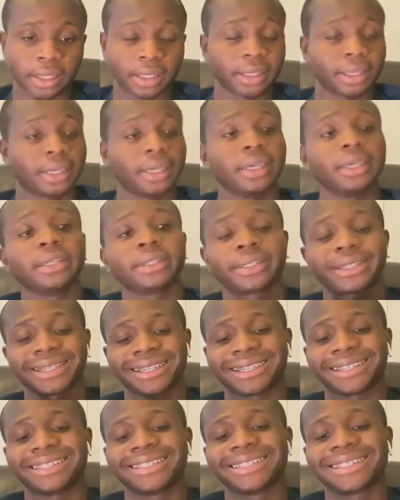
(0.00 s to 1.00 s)
The key is
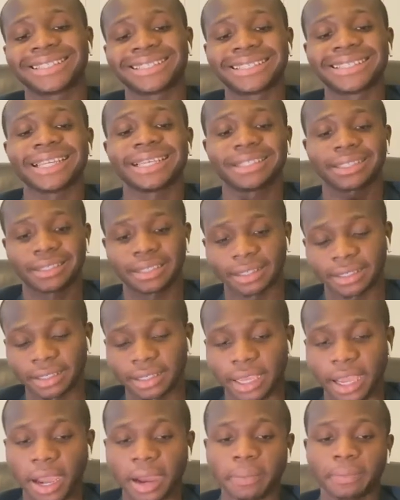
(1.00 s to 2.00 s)
to
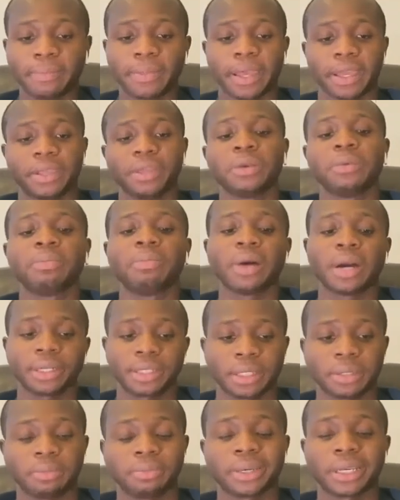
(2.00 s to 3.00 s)
consistently update your
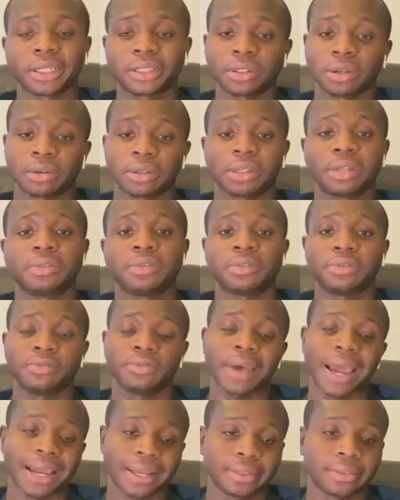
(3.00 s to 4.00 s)
budget based on
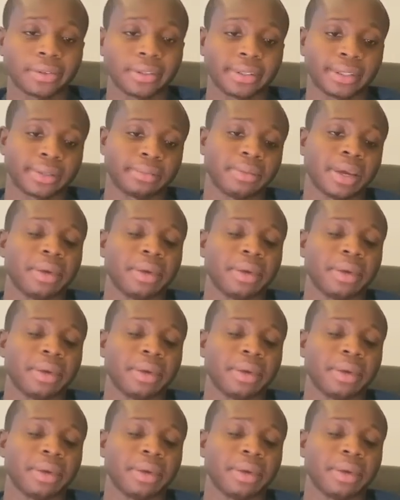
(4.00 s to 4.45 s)
different factors.